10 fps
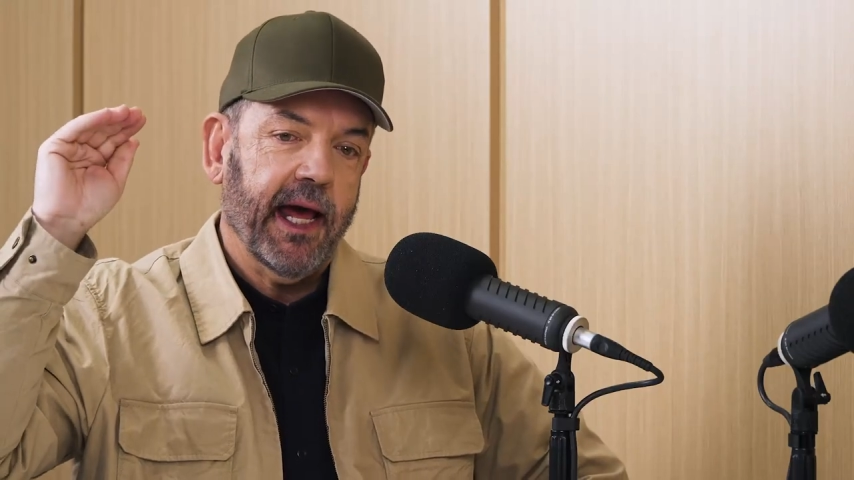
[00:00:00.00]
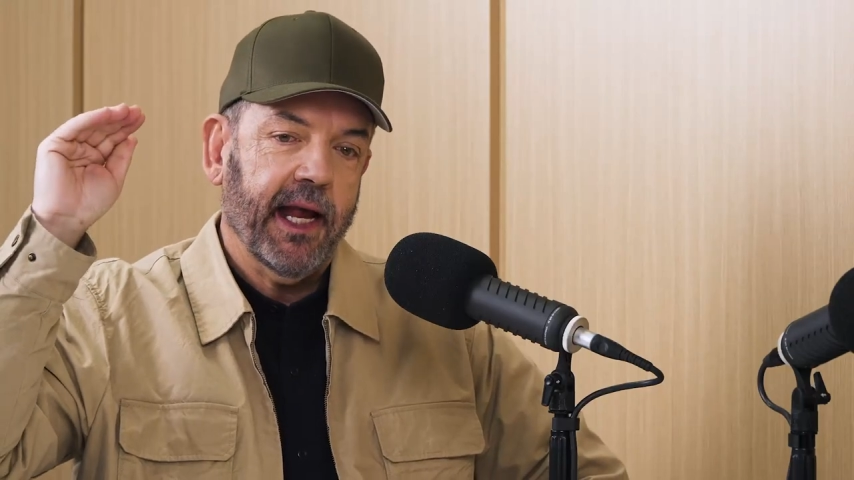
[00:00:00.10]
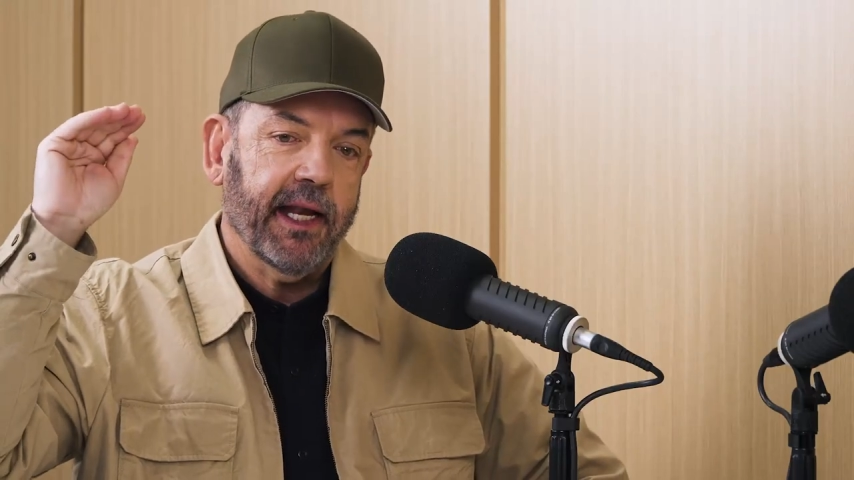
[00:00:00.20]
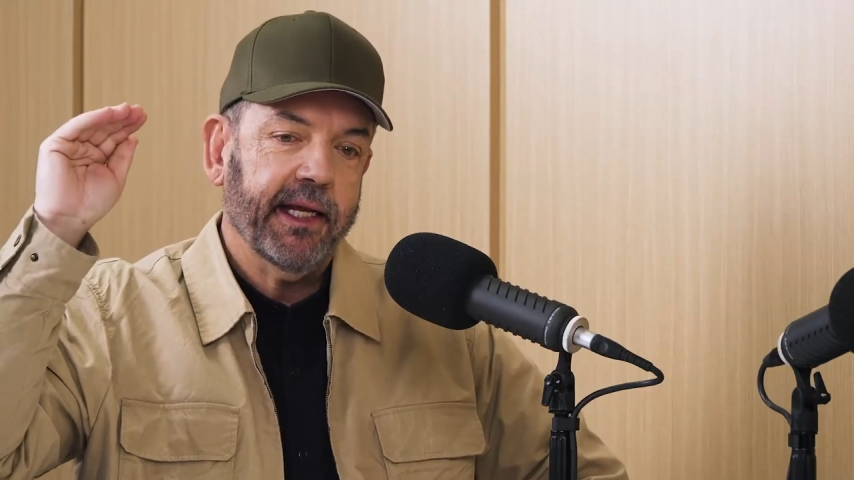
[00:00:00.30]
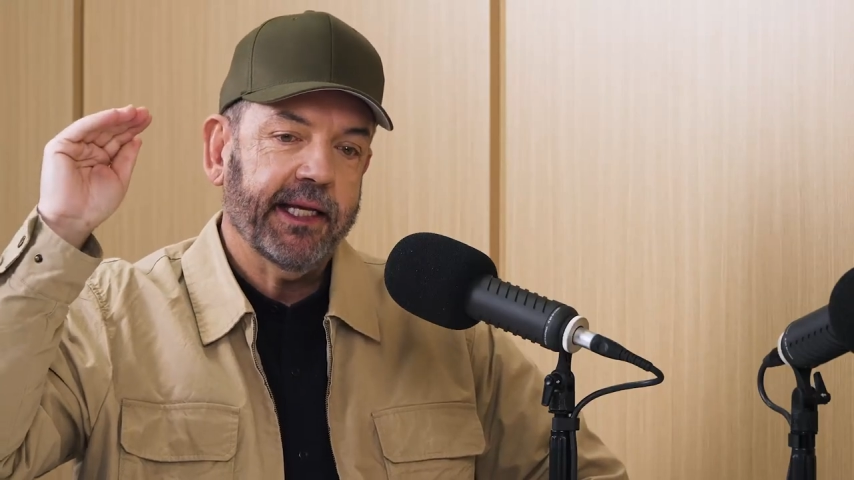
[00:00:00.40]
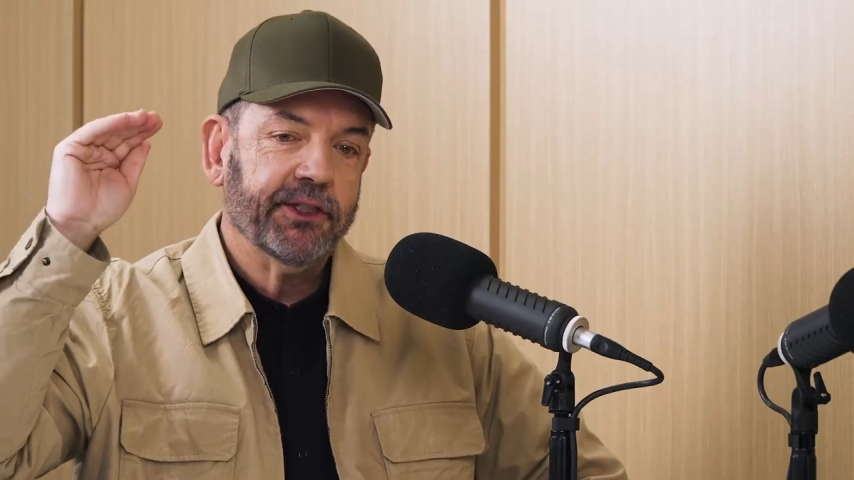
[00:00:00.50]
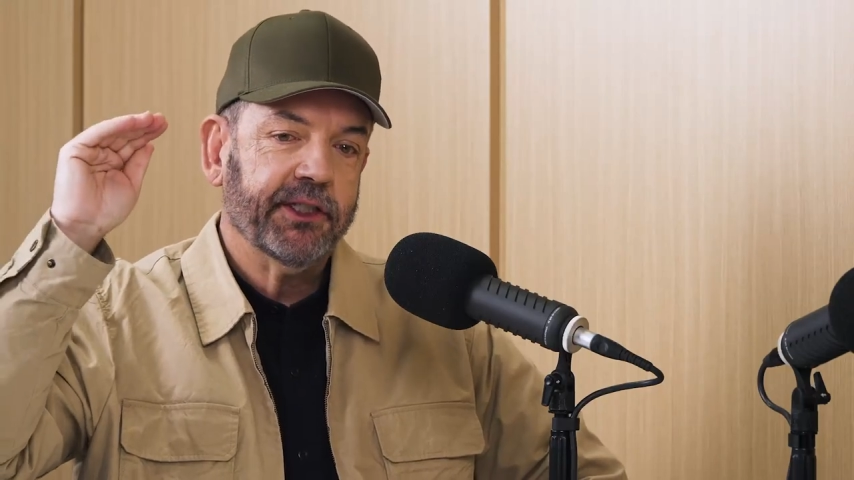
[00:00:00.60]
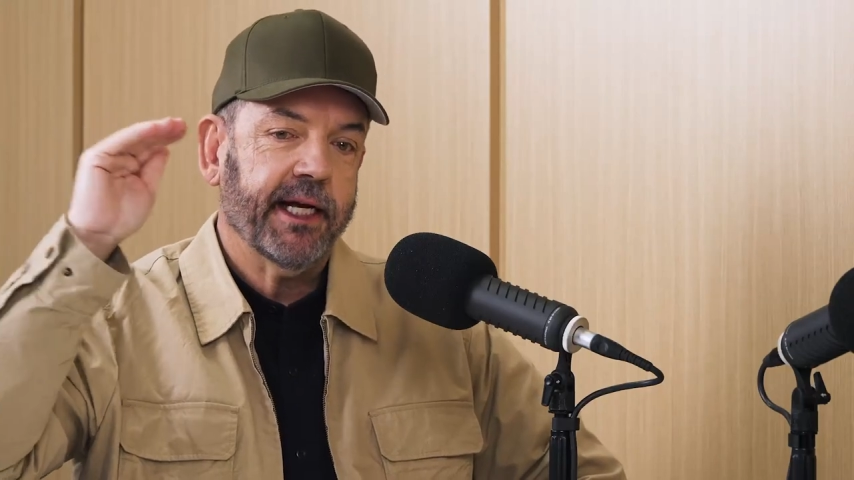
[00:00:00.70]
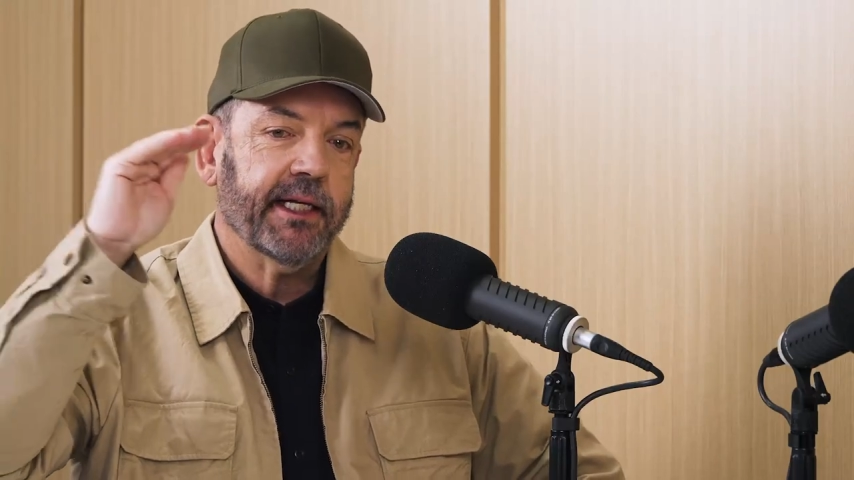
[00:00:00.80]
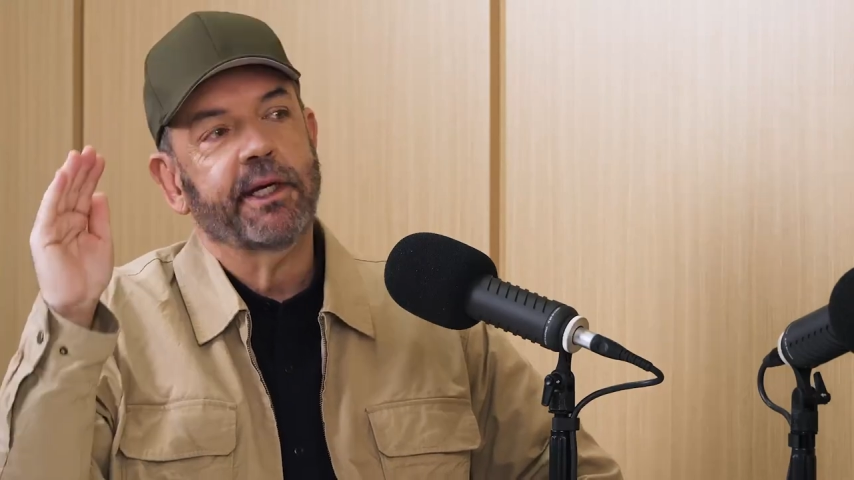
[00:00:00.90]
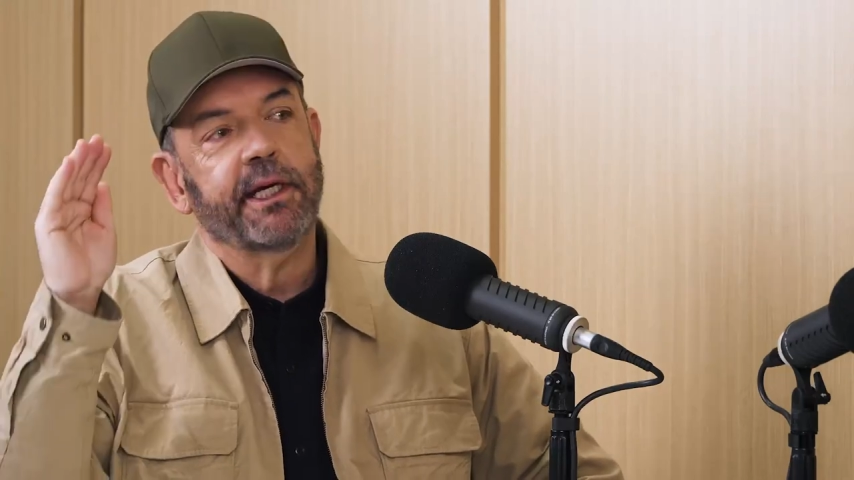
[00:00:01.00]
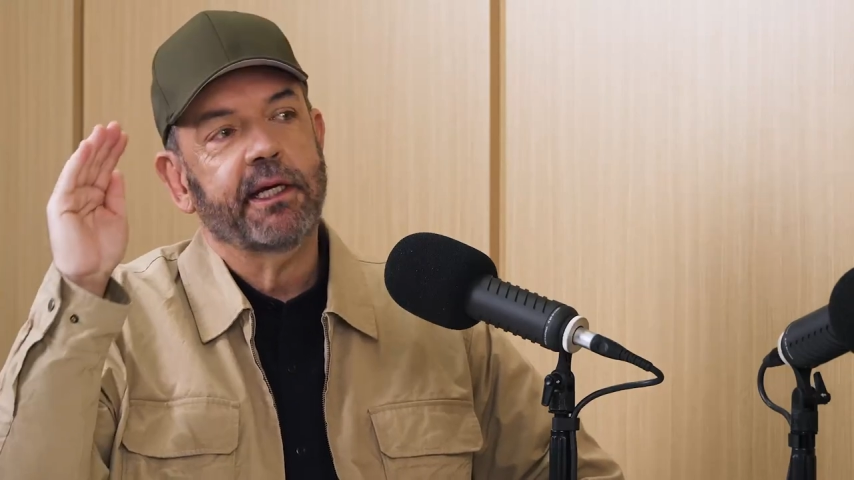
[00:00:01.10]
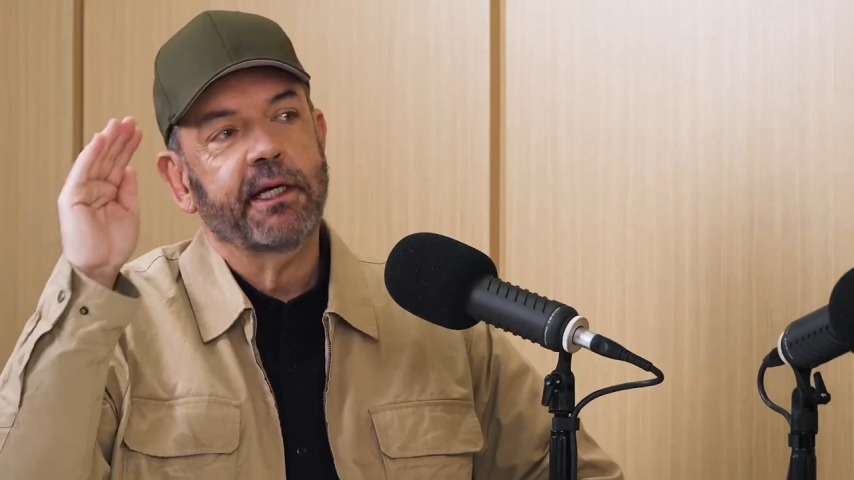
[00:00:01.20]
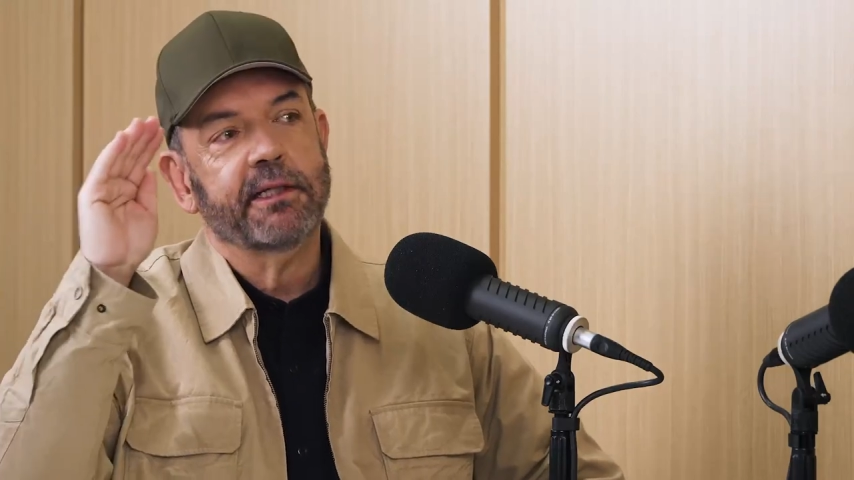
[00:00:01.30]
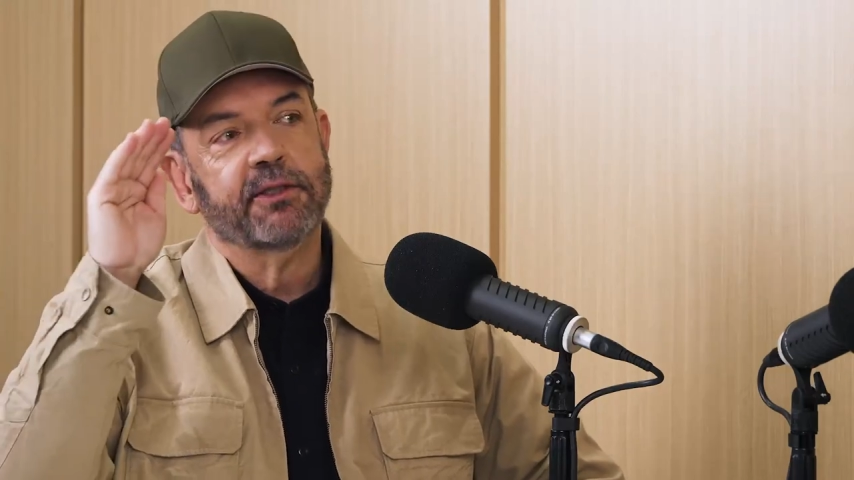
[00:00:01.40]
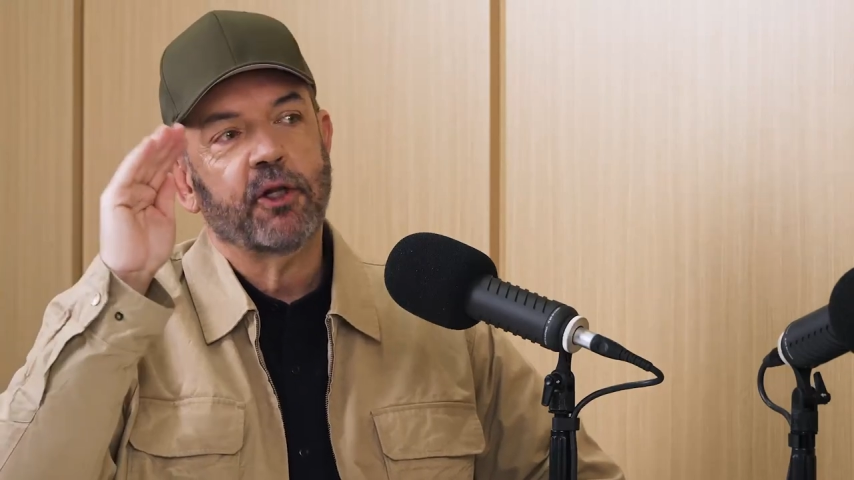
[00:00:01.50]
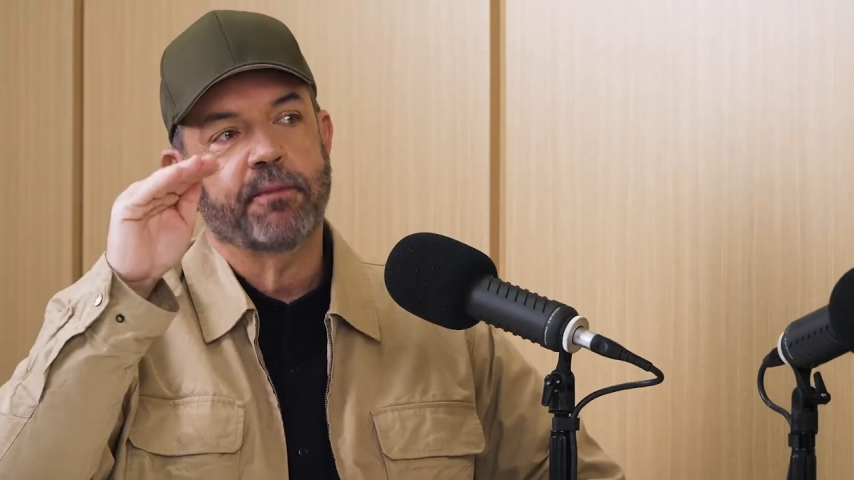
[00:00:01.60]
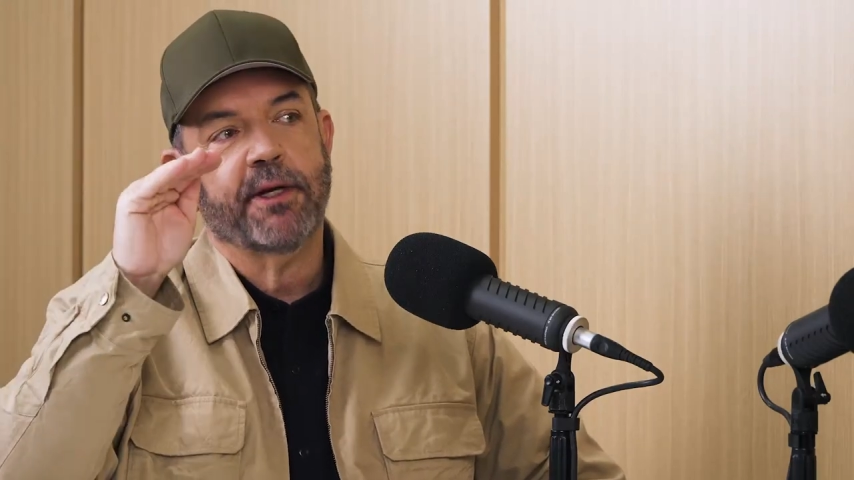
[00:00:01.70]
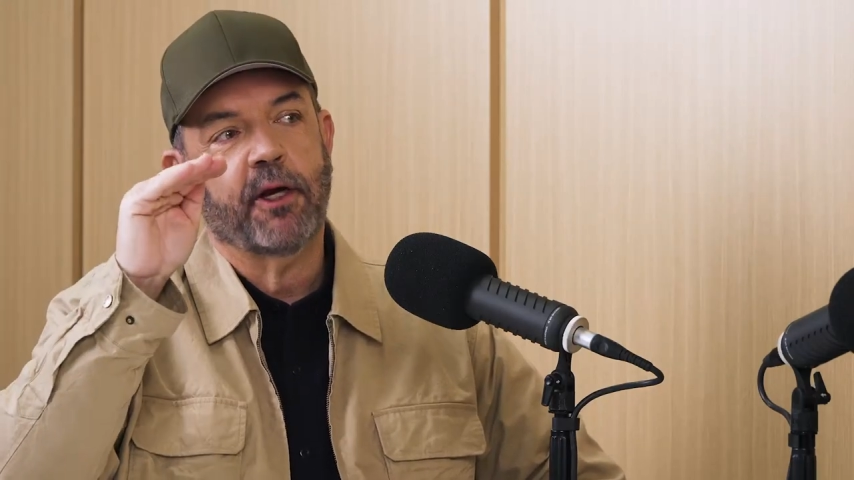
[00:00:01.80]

and he said we stopped